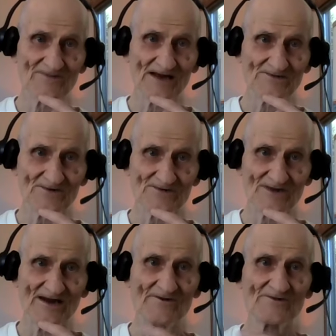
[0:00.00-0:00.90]
flights of
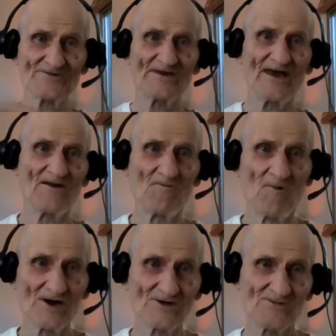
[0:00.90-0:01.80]
stairs and
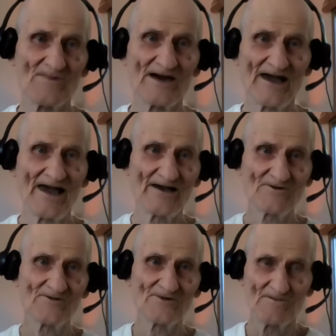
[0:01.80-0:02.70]
washed my ankle,